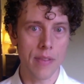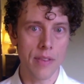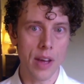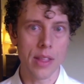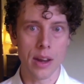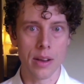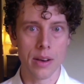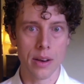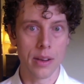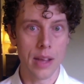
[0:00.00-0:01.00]
I find that
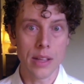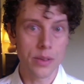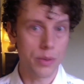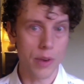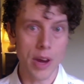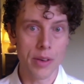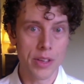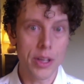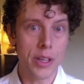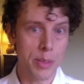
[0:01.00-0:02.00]
it gets great
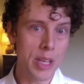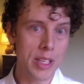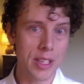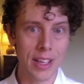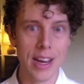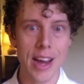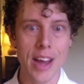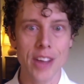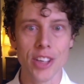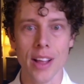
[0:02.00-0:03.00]
results, basically, in a
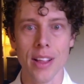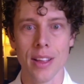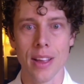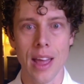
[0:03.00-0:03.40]
nutshell.